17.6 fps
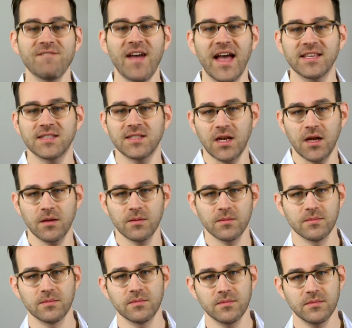fasting.
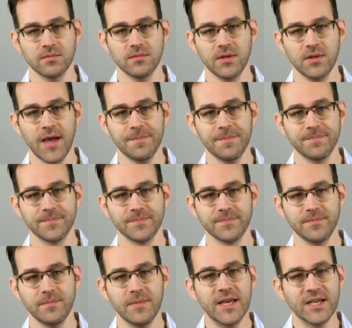Yep,
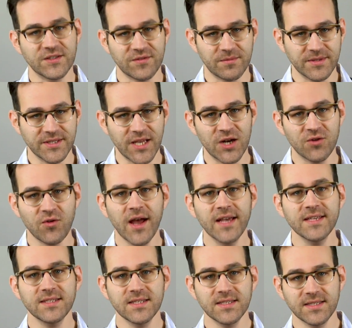because from
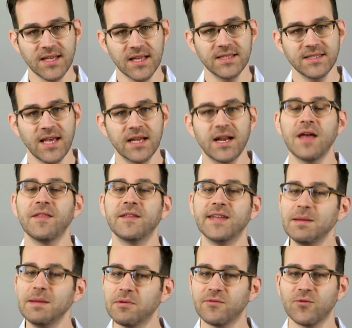sunrise to sunset on the
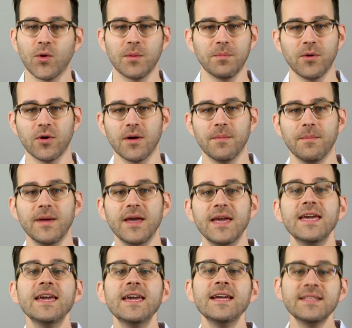day before Purim,
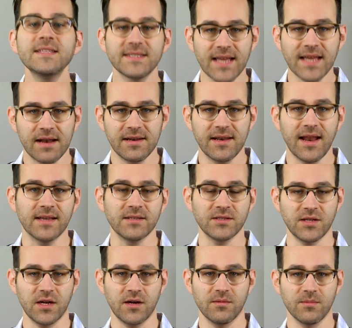it's Taanit
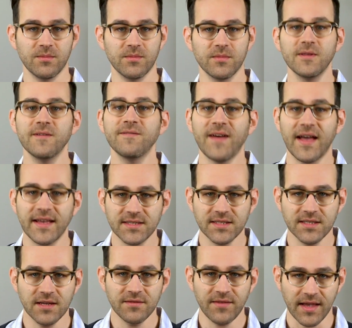Esther, the
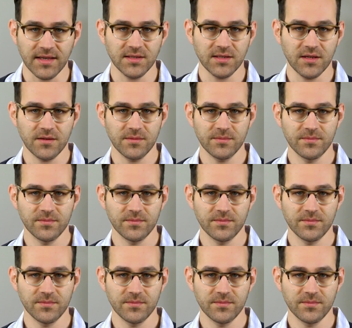fast of Esther.